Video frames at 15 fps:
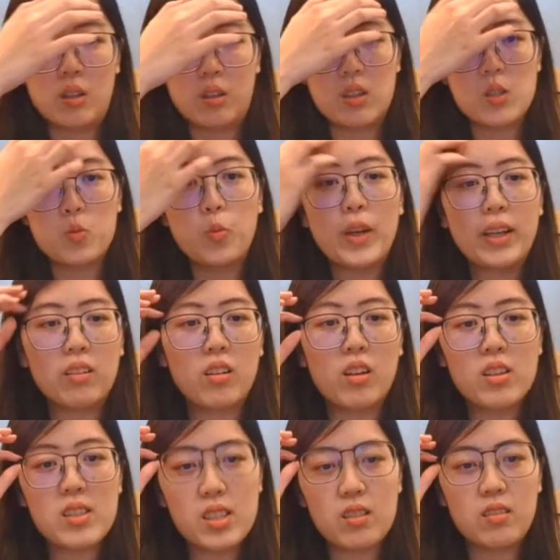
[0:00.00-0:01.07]
because weight
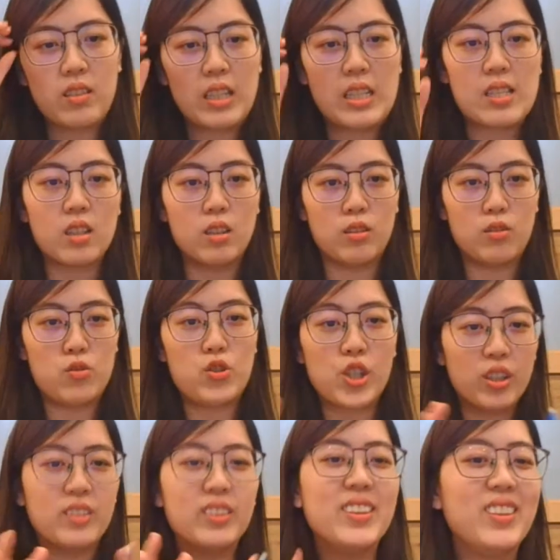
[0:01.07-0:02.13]
loss is a
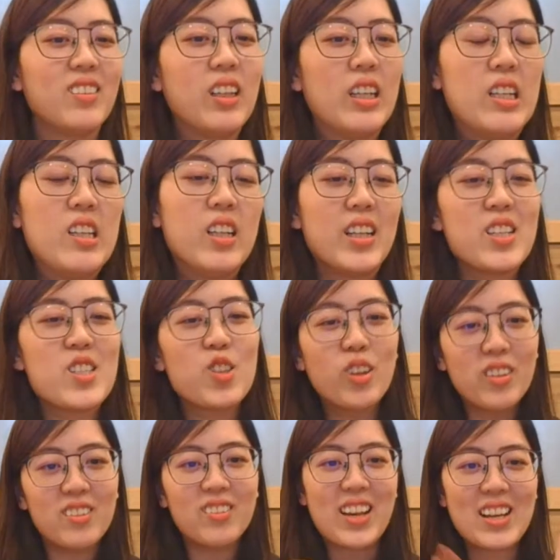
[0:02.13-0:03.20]
journey. It's
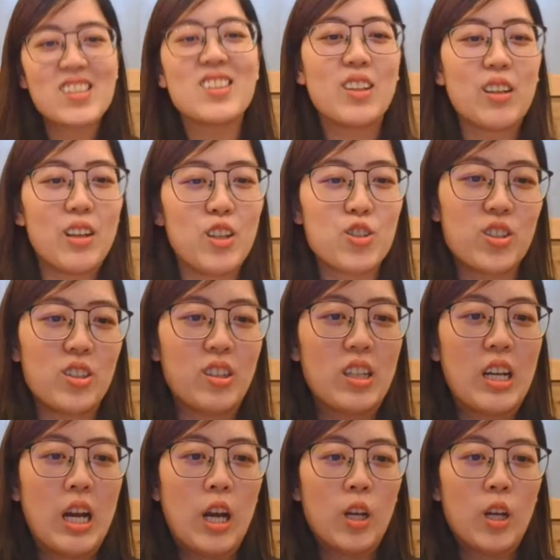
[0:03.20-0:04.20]
not a destination.